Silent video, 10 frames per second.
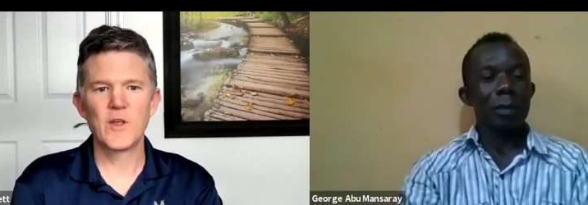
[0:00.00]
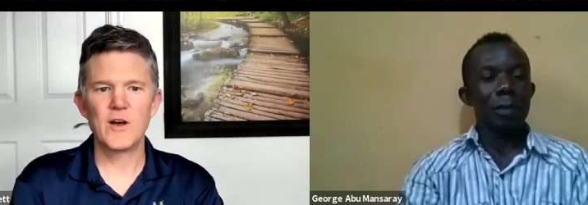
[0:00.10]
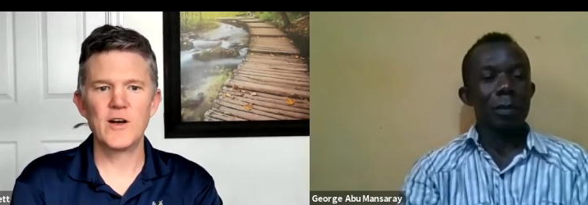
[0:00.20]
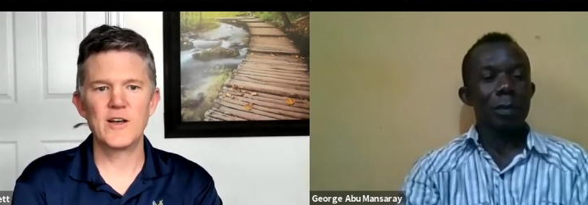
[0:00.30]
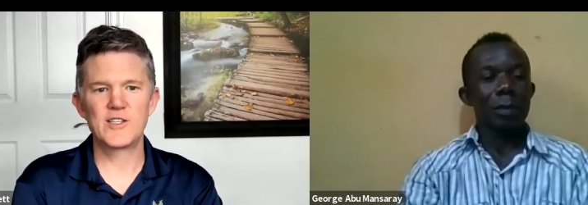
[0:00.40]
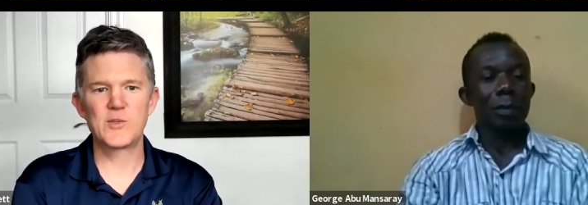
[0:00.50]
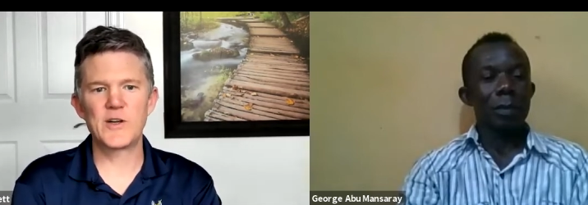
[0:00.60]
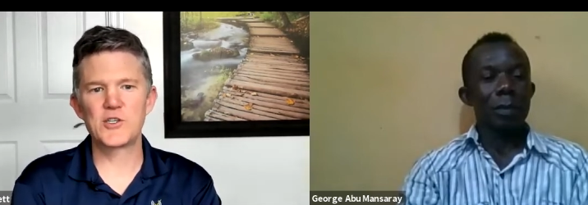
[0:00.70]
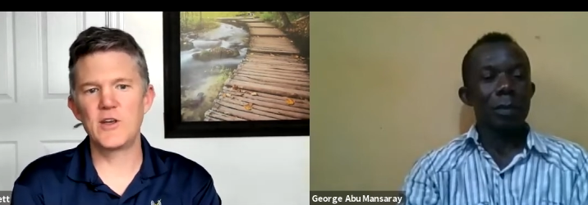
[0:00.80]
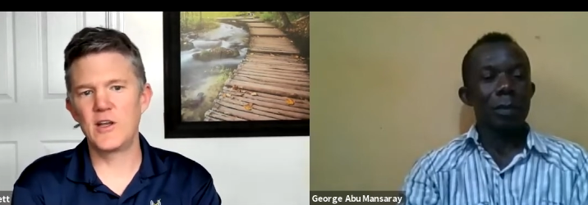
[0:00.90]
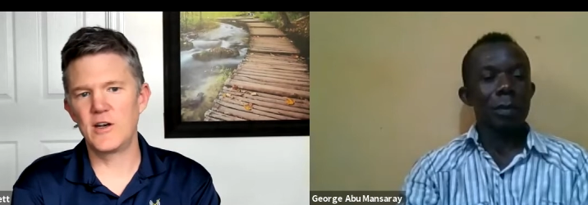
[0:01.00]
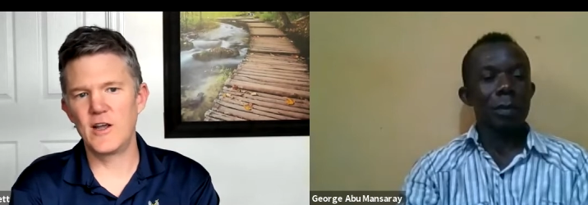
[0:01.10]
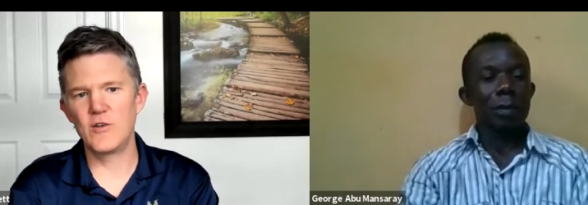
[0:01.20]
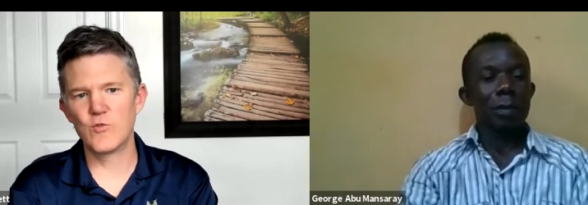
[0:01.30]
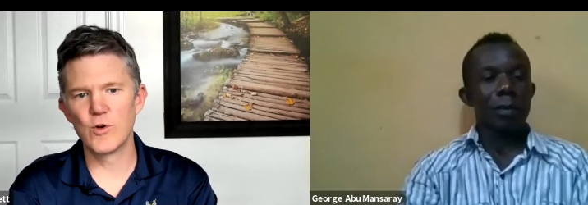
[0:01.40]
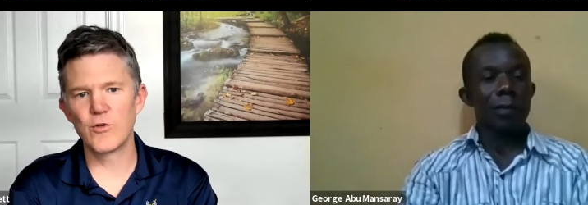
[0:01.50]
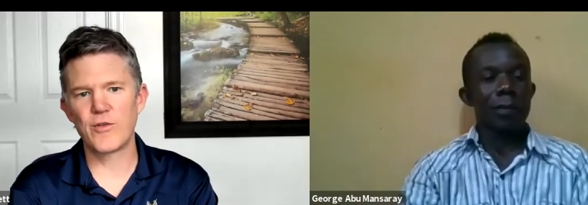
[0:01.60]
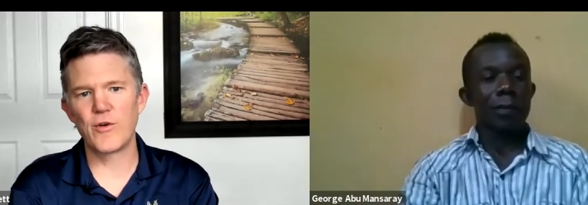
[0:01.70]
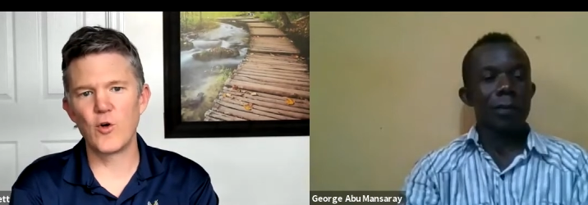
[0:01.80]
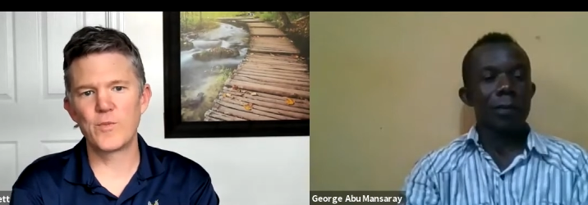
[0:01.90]
Speaker 1: uh, especially in in
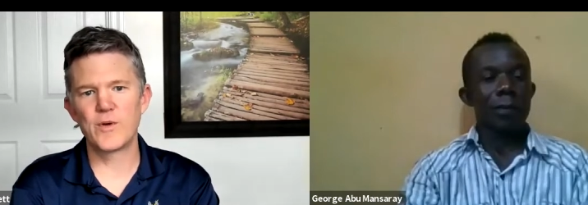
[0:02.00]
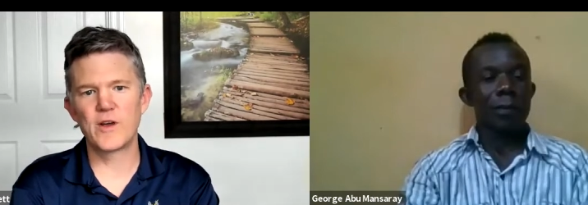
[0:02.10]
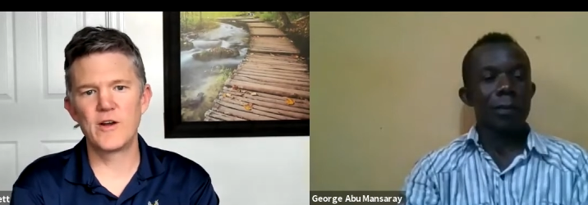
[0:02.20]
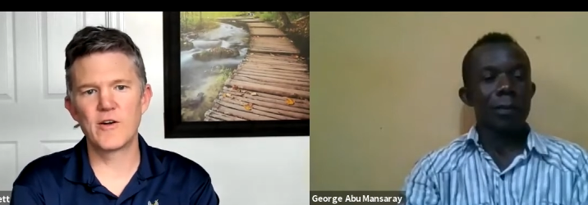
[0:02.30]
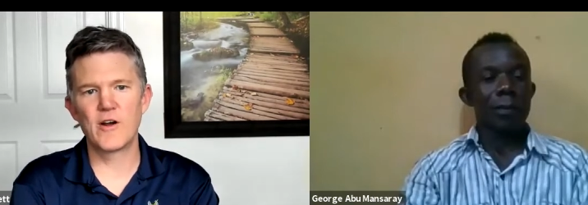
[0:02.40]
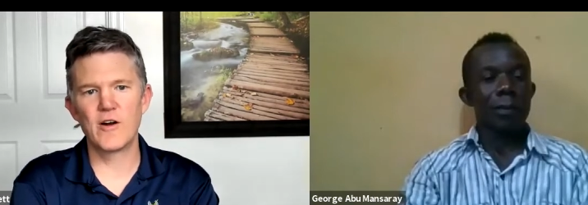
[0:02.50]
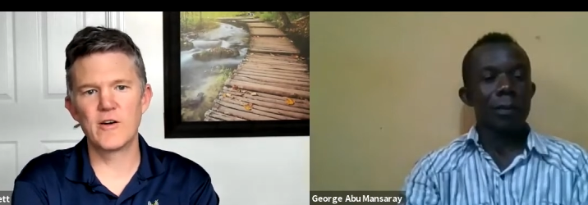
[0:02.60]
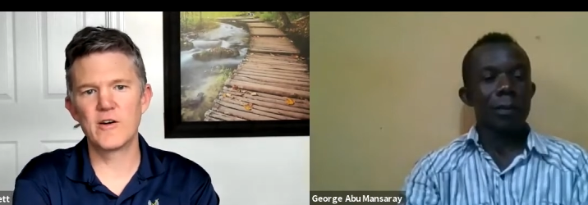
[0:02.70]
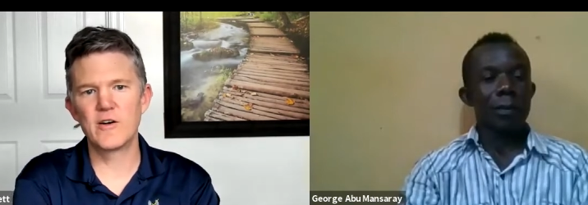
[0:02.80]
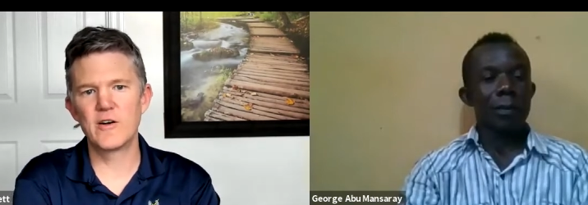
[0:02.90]
Ruth Hope Kindergarten?